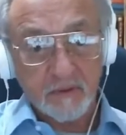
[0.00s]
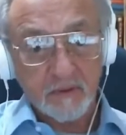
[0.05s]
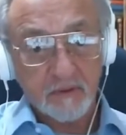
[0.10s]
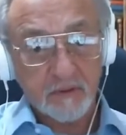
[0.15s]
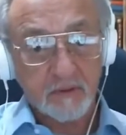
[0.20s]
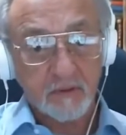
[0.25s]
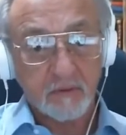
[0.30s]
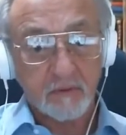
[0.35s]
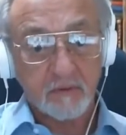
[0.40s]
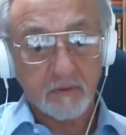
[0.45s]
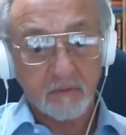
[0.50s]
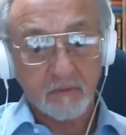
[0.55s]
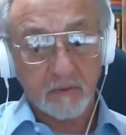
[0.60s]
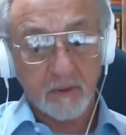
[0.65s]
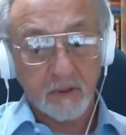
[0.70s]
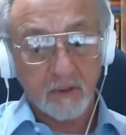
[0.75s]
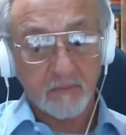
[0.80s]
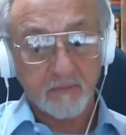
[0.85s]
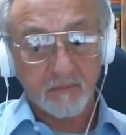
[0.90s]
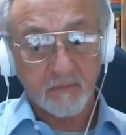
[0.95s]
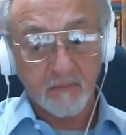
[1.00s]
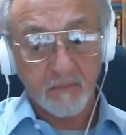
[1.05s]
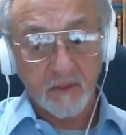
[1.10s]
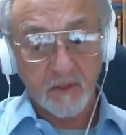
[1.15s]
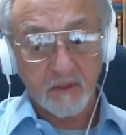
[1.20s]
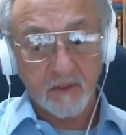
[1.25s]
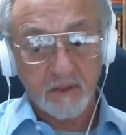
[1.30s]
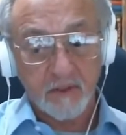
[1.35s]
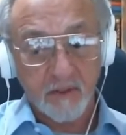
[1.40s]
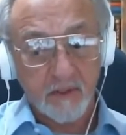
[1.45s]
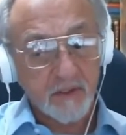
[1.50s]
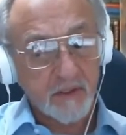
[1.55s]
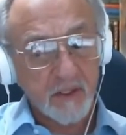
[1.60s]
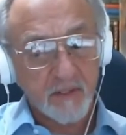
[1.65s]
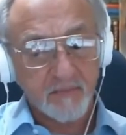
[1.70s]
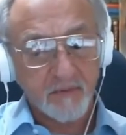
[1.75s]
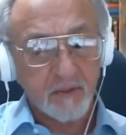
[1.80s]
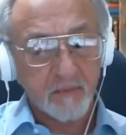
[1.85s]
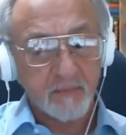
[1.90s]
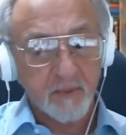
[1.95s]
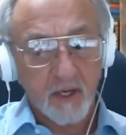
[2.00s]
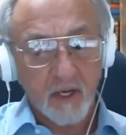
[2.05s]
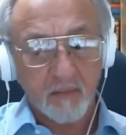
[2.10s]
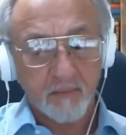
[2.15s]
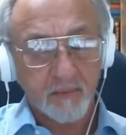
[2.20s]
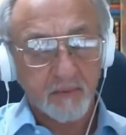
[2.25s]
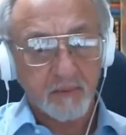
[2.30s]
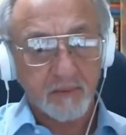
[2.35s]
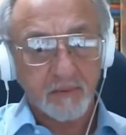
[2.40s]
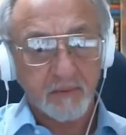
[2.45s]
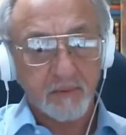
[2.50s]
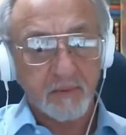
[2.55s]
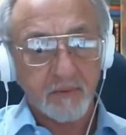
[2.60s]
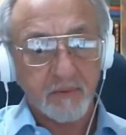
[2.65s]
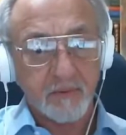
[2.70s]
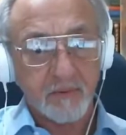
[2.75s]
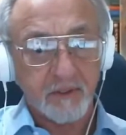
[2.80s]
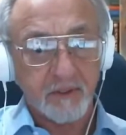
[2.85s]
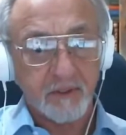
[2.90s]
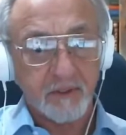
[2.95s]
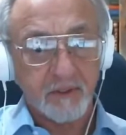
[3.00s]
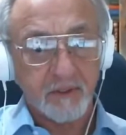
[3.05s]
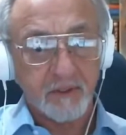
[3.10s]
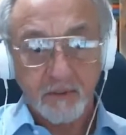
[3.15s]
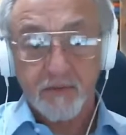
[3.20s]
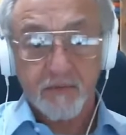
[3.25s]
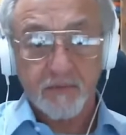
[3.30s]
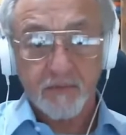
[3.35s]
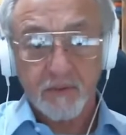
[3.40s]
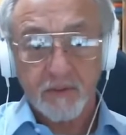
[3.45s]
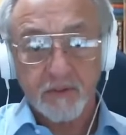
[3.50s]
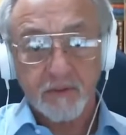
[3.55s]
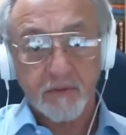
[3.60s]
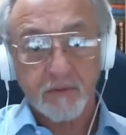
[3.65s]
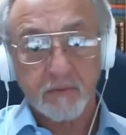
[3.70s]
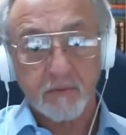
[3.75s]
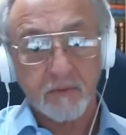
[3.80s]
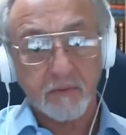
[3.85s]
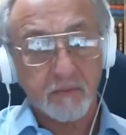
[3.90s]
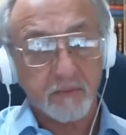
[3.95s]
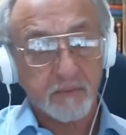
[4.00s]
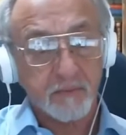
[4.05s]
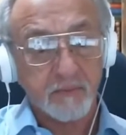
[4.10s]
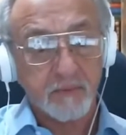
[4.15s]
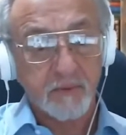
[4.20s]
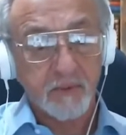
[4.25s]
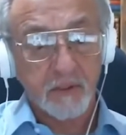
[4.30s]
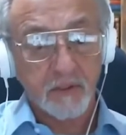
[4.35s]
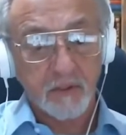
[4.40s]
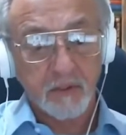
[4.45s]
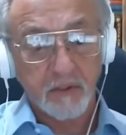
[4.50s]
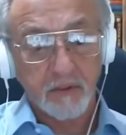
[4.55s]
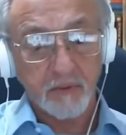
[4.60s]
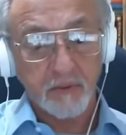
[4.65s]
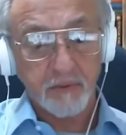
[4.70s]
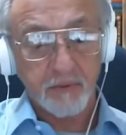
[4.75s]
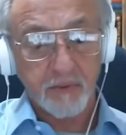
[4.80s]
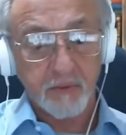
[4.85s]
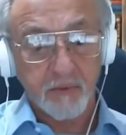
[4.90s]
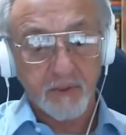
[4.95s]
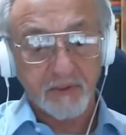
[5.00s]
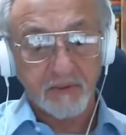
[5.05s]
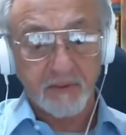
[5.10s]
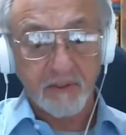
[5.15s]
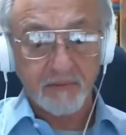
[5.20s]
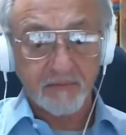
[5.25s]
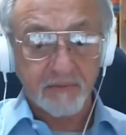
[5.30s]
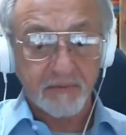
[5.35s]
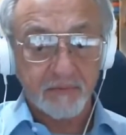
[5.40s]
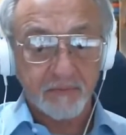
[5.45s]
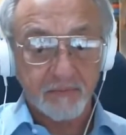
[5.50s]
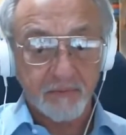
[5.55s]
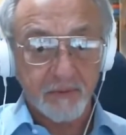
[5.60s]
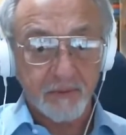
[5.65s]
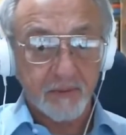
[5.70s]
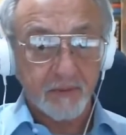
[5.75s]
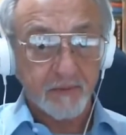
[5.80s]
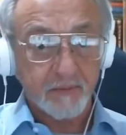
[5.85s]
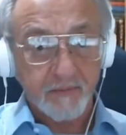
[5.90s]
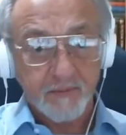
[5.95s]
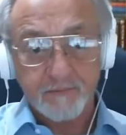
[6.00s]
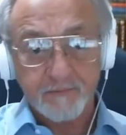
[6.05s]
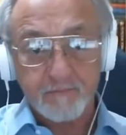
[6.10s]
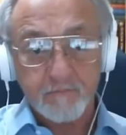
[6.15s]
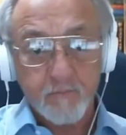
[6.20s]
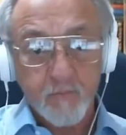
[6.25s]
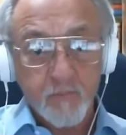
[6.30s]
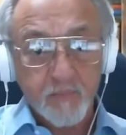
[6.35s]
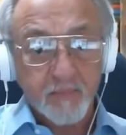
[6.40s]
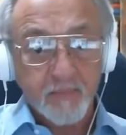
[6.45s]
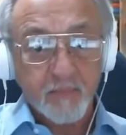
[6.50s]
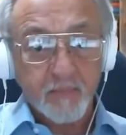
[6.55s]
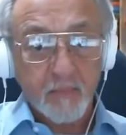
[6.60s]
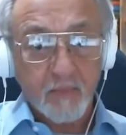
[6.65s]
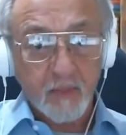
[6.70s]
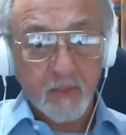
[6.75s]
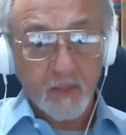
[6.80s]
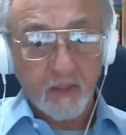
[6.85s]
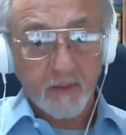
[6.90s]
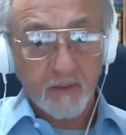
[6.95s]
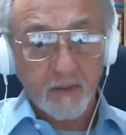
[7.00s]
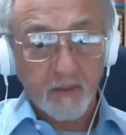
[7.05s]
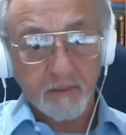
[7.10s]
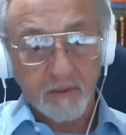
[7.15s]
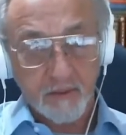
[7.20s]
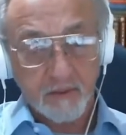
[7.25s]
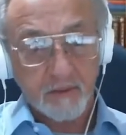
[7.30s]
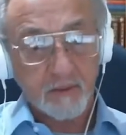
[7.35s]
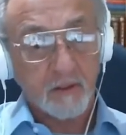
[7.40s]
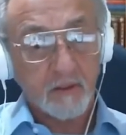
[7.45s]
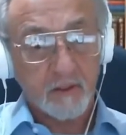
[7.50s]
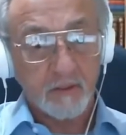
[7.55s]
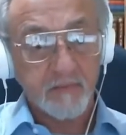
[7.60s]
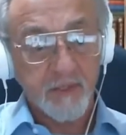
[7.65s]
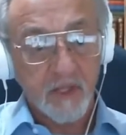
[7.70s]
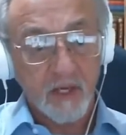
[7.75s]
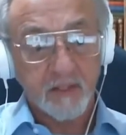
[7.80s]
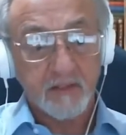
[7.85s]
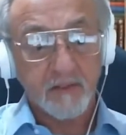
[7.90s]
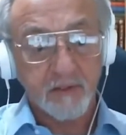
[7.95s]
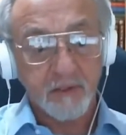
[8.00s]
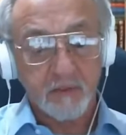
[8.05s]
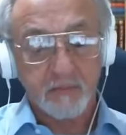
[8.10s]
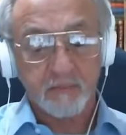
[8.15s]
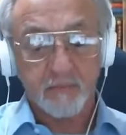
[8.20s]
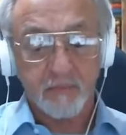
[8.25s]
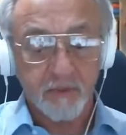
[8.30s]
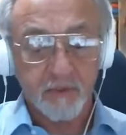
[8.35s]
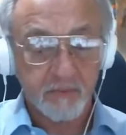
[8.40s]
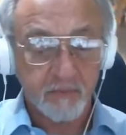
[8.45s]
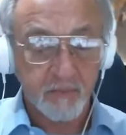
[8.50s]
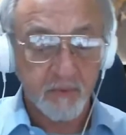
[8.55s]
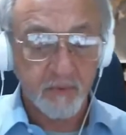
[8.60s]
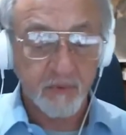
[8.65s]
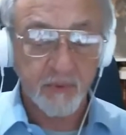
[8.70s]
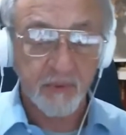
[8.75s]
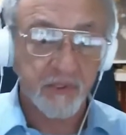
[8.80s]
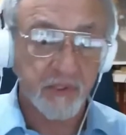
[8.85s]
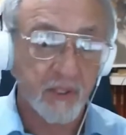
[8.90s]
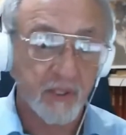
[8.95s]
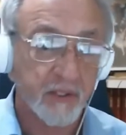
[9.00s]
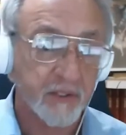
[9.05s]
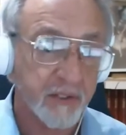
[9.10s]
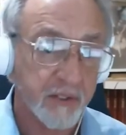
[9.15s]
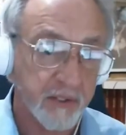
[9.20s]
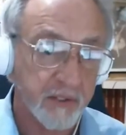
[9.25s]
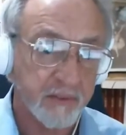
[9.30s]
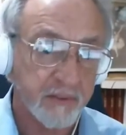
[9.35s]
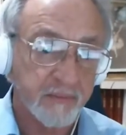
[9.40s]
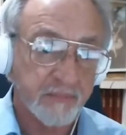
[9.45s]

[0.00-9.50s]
So um, it, it's not very popular over here, but it's it's, it's uh, used quite often over there. And it all comes out of this this Buddhist idea.